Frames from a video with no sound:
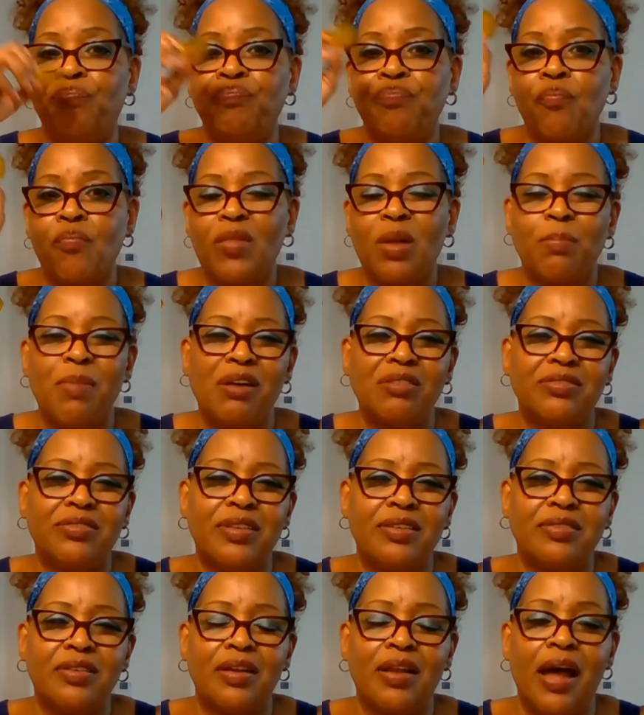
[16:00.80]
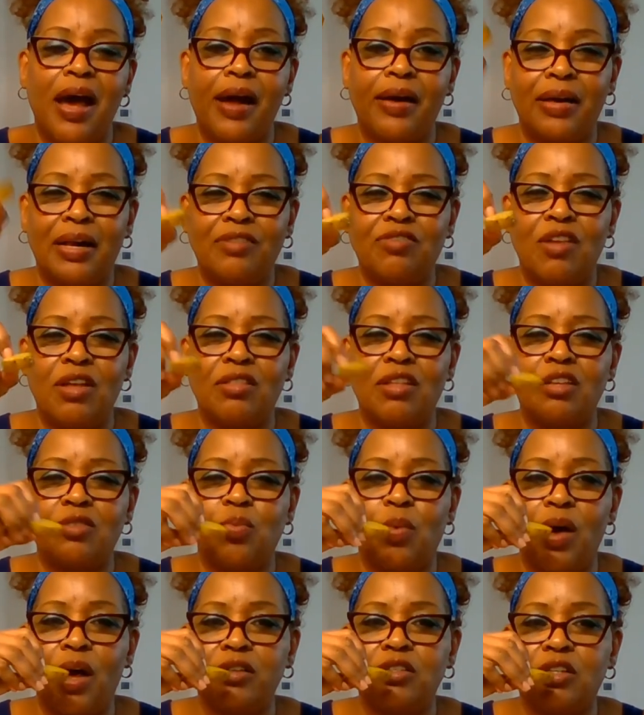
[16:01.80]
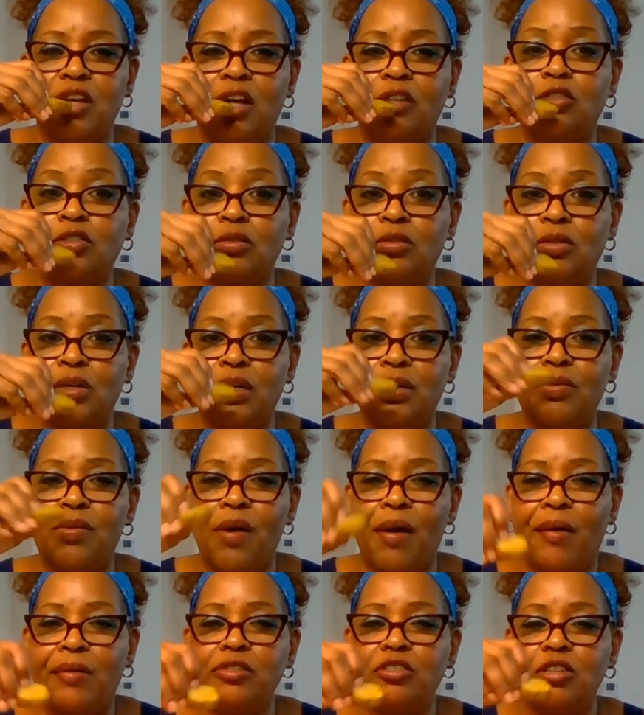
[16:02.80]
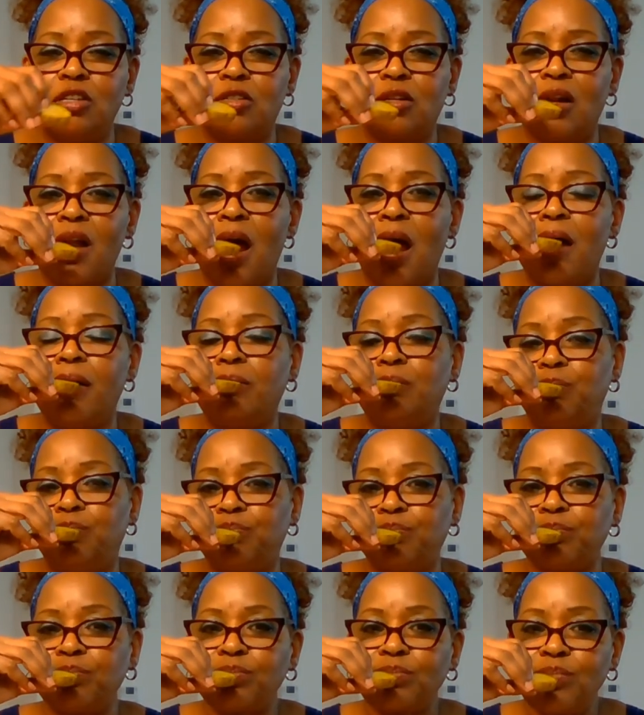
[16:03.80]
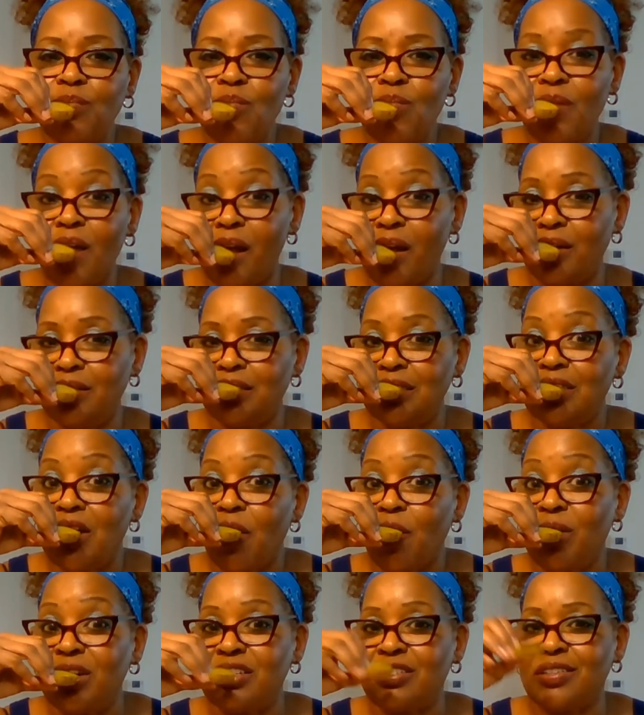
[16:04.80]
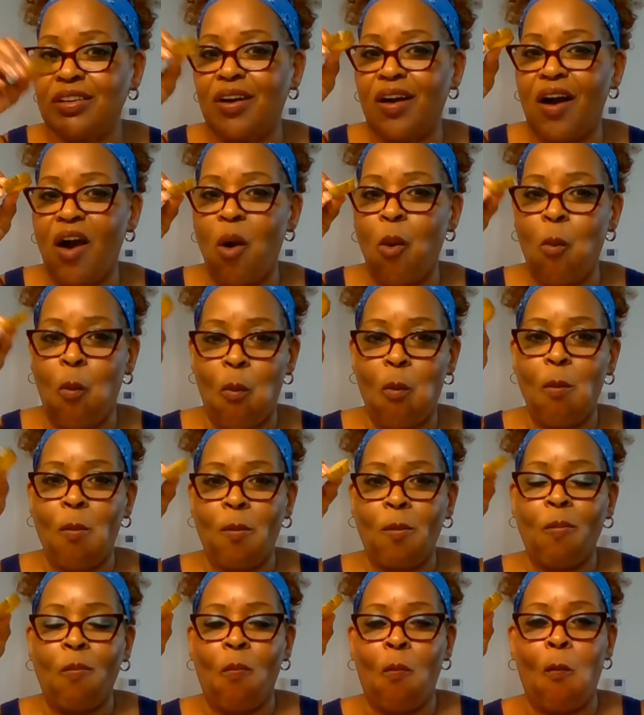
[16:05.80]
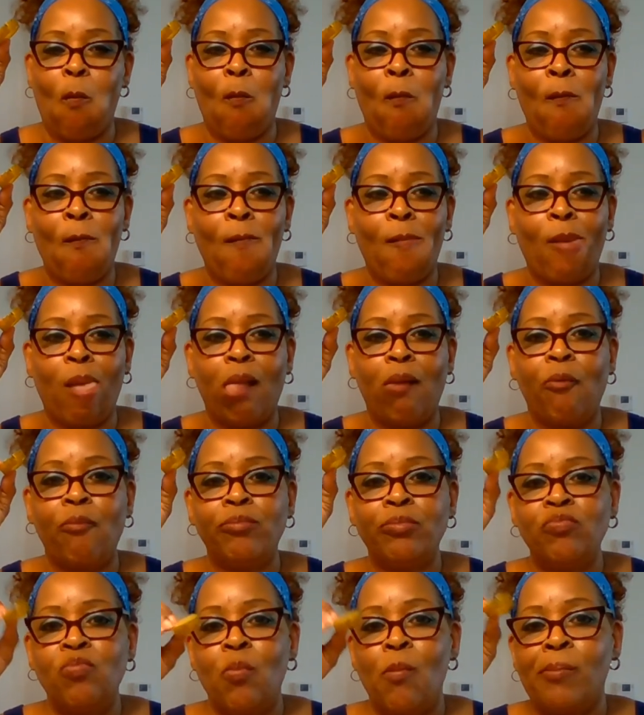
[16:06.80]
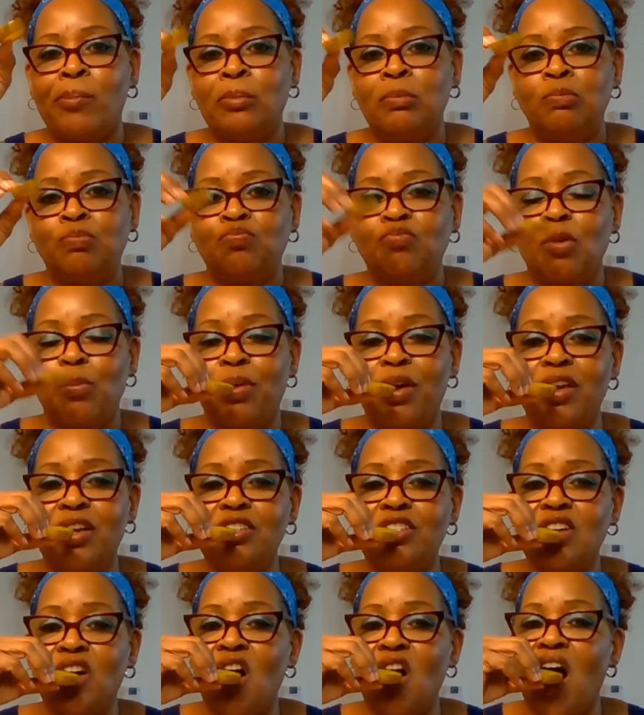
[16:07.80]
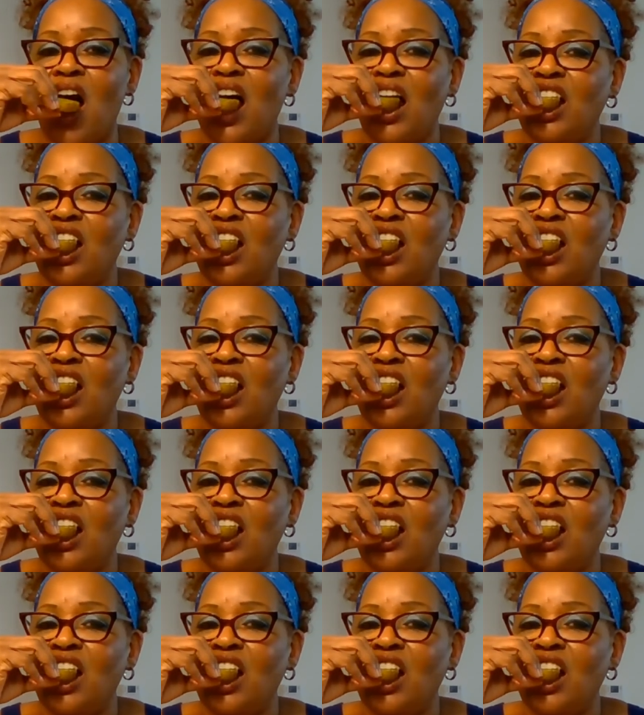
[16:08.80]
about 6 o'clock. I think that's where I scheduled it, 6 o'clock, with a cigar. Mm-hmm. Bring your cigar,